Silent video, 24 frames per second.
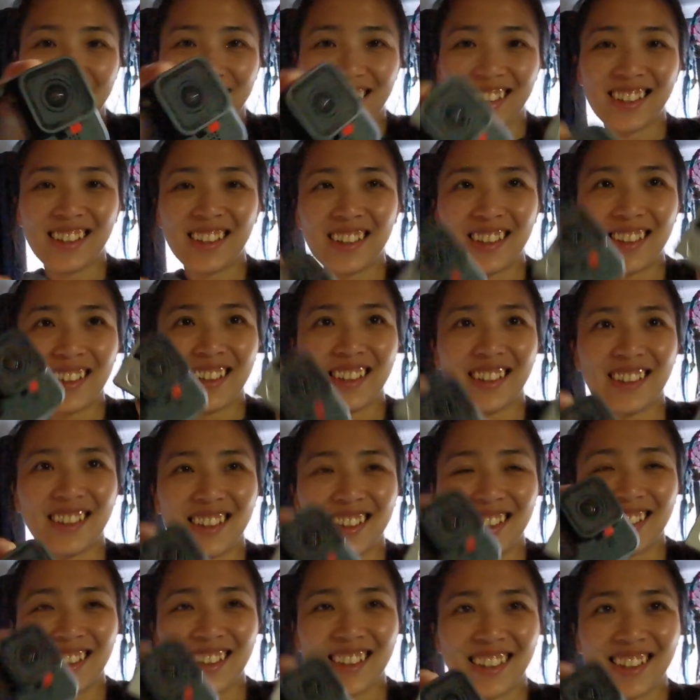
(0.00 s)
Yeah, it's
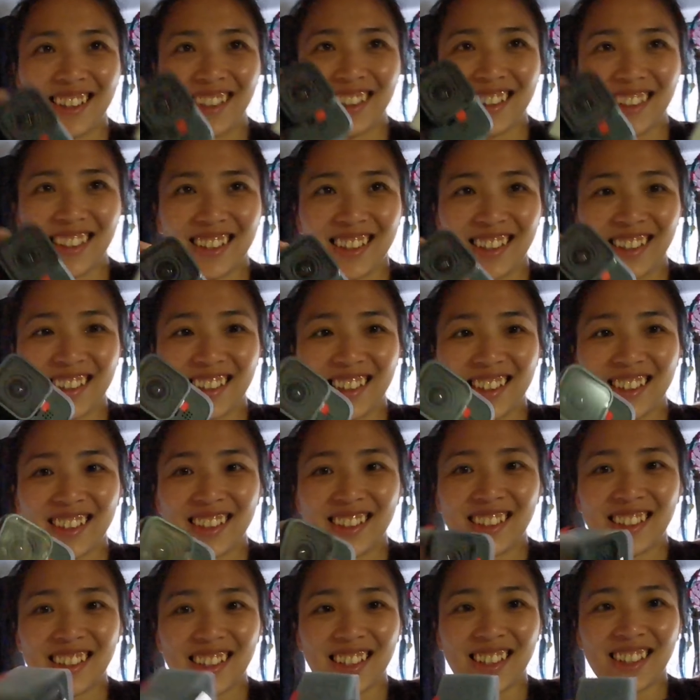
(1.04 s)
sideways that
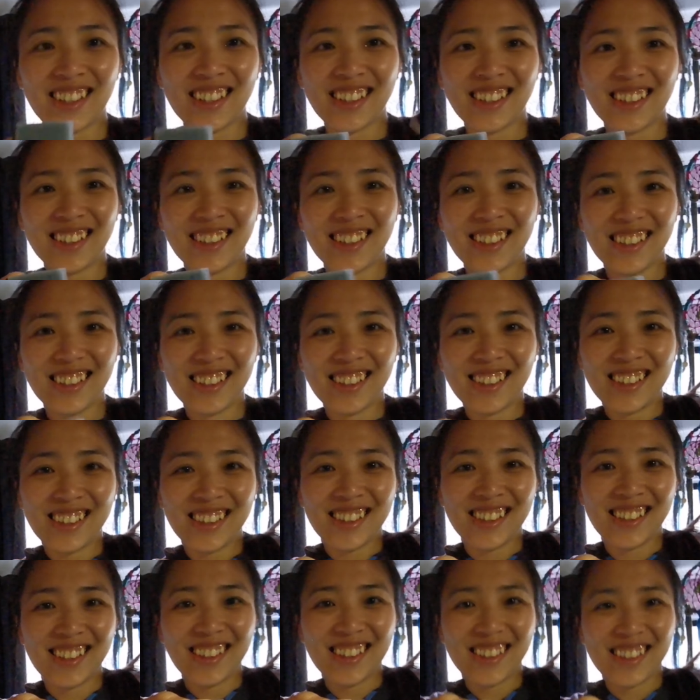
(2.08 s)
matters.
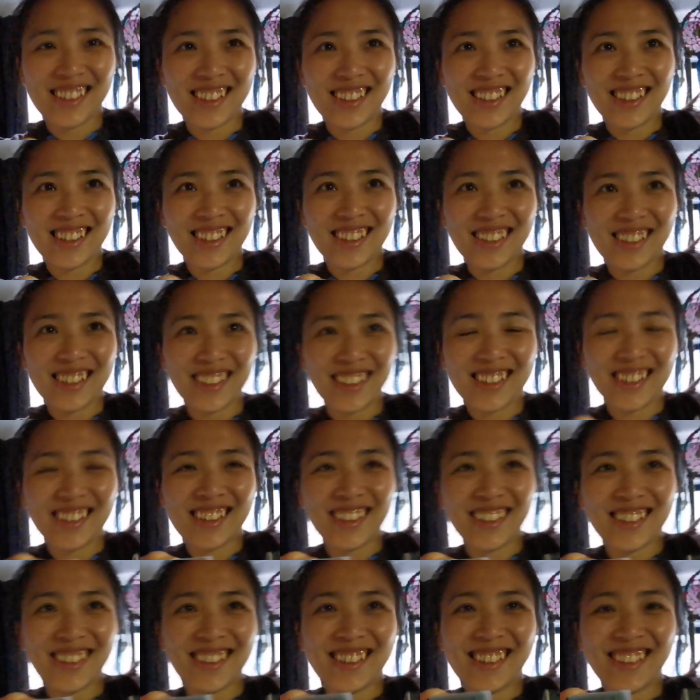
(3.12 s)
Oh, shit.
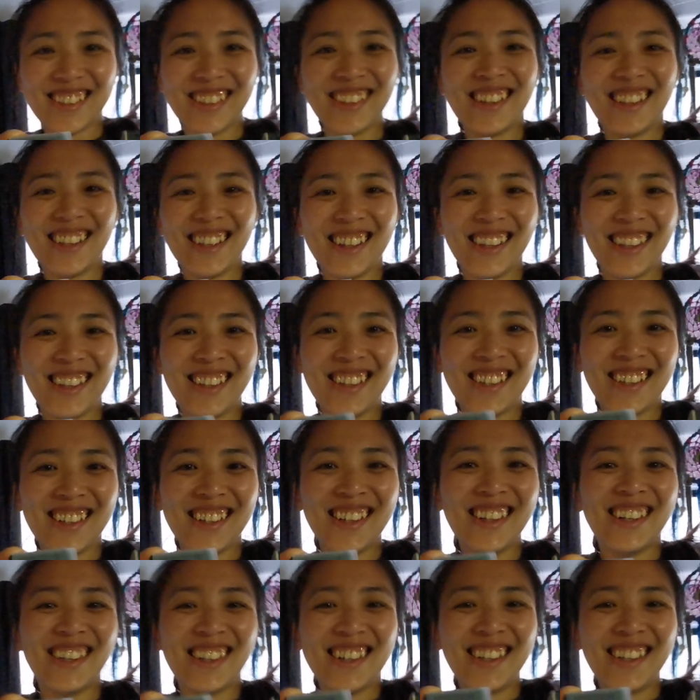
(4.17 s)
Oh, no.